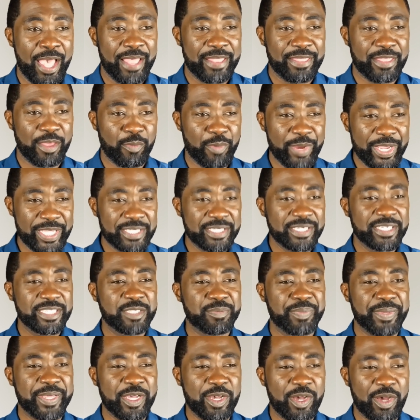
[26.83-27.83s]
The reason
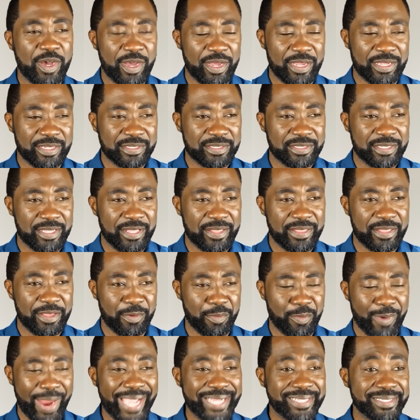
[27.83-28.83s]
is because
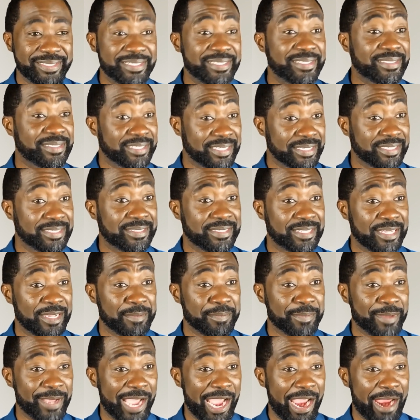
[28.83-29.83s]
the writing
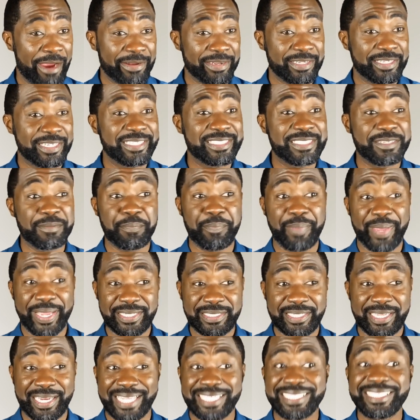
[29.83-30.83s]
system currently
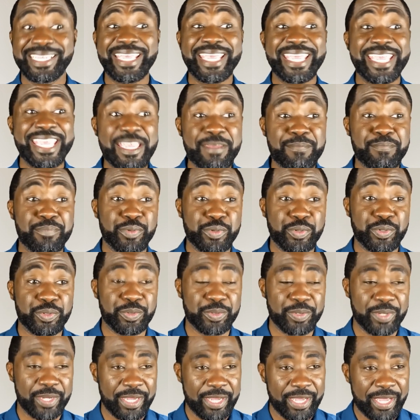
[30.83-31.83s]
depicted as
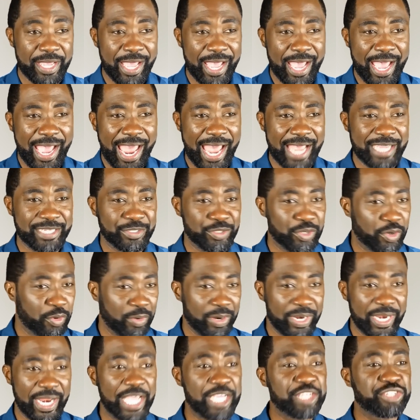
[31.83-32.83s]
Hebrew has no
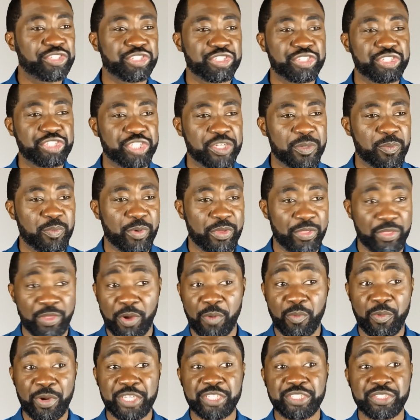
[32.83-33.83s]
relationship with the
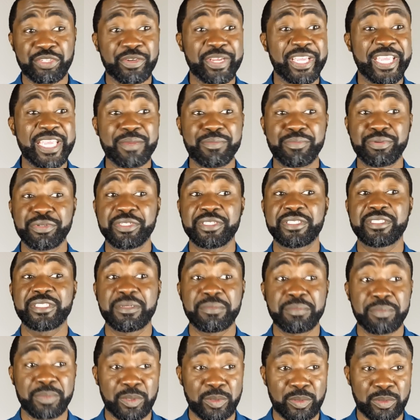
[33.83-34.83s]
original Hebrew
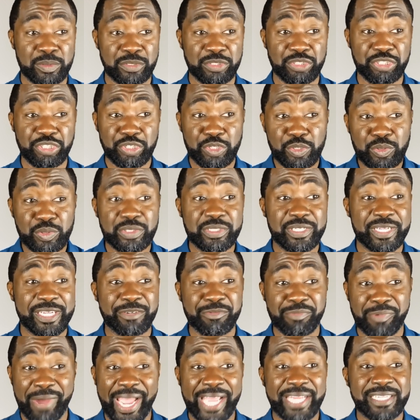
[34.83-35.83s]
symbols used
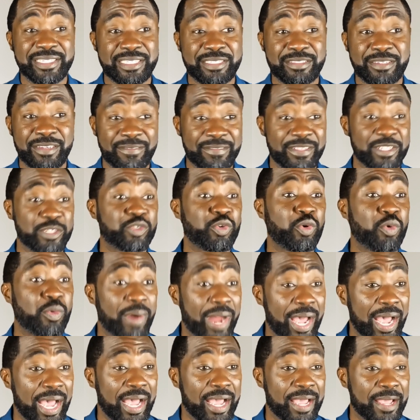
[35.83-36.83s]
in writing of the
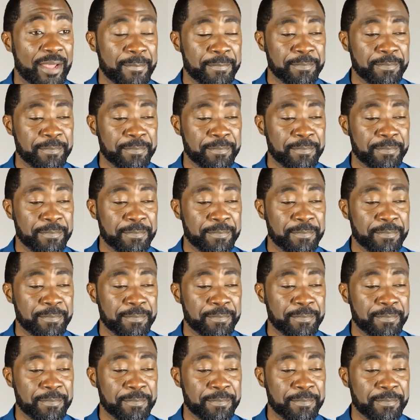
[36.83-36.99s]
Torah.